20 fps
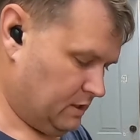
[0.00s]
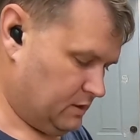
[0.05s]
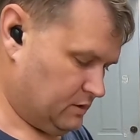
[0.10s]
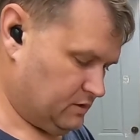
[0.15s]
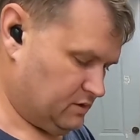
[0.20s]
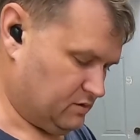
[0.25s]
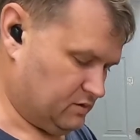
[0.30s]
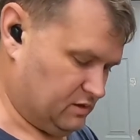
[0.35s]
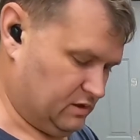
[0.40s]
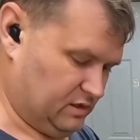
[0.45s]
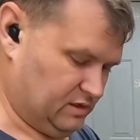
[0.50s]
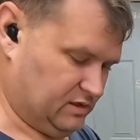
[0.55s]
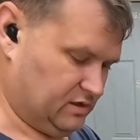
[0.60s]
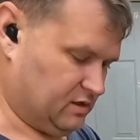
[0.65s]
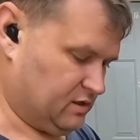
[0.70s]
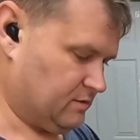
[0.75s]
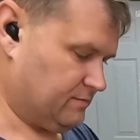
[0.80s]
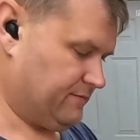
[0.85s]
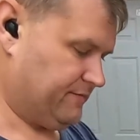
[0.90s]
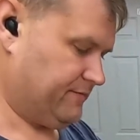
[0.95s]
So it was a little
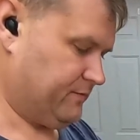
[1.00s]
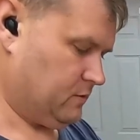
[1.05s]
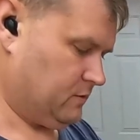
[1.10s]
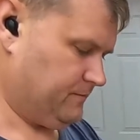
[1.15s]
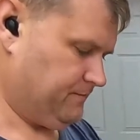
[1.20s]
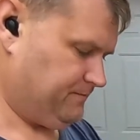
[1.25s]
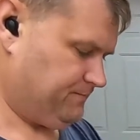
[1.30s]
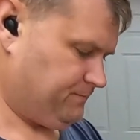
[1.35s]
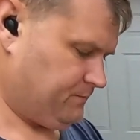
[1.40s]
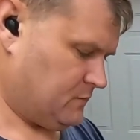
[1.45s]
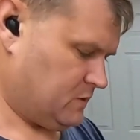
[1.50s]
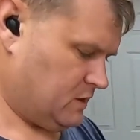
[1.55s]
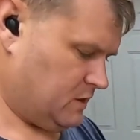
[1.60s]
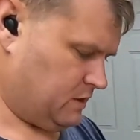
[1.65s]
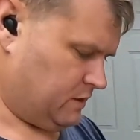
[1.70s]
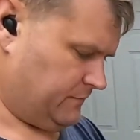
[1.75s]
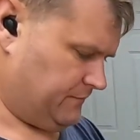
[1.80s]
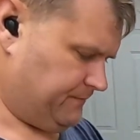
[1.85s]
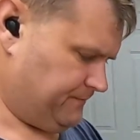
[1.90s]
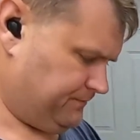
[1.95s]
dark before.
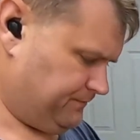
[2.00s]
Now,